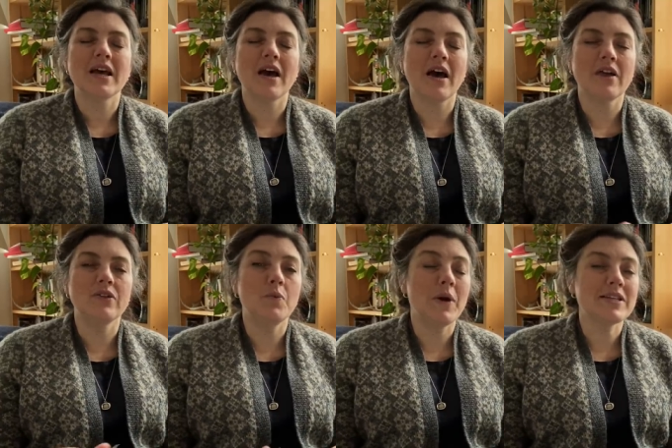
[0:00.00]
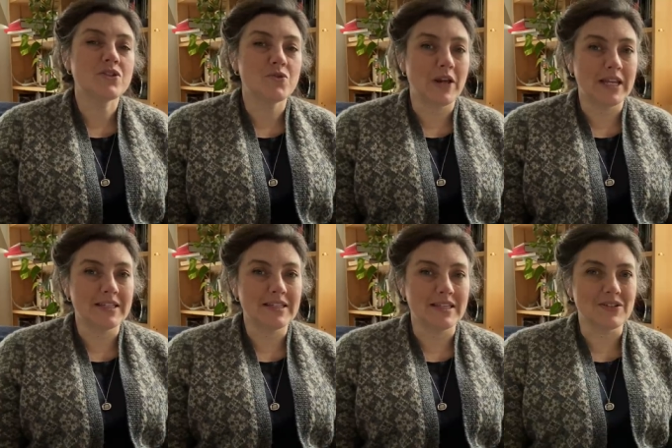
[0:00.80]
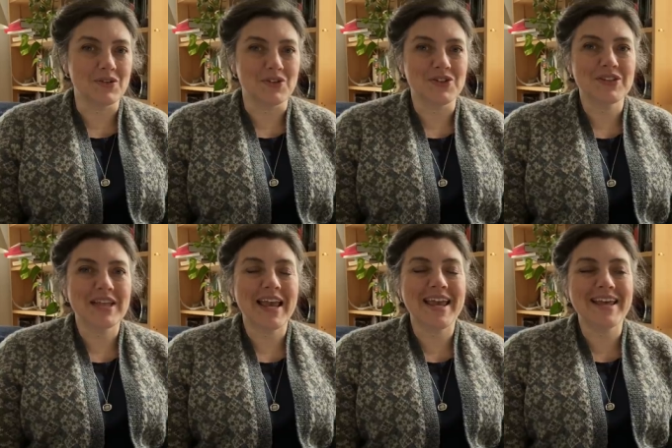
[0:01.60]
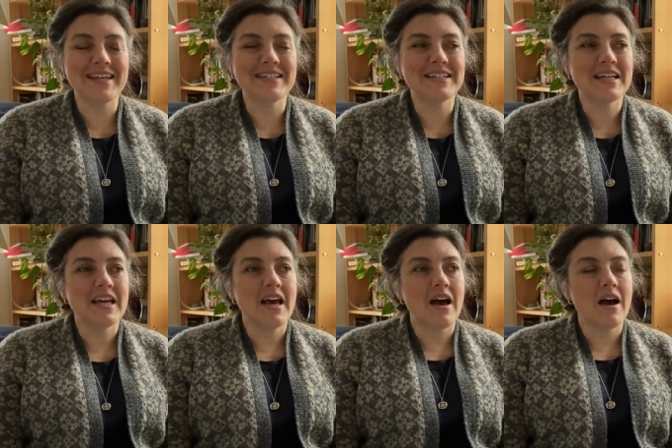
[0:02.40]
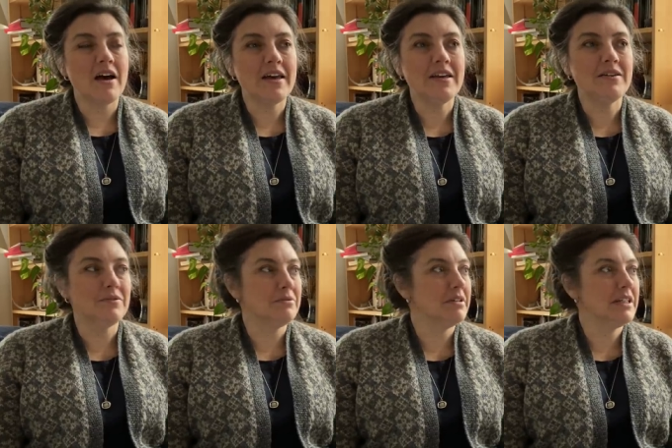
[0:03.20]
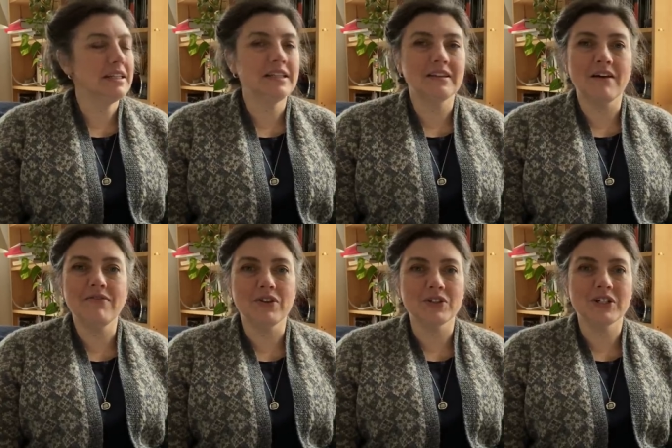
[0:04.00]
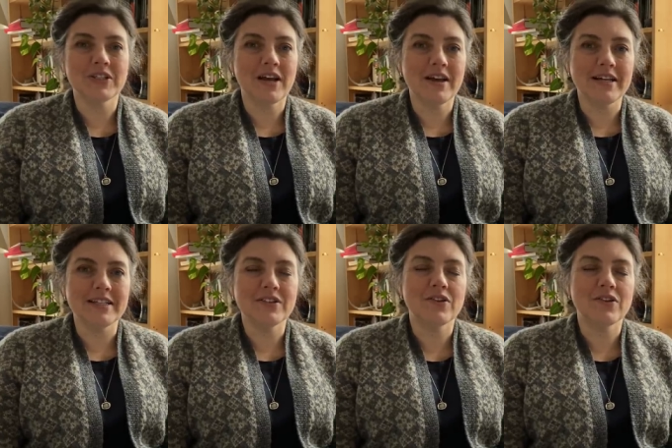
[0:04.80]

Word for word: uh, the Westrand sisters, and I really love their designs.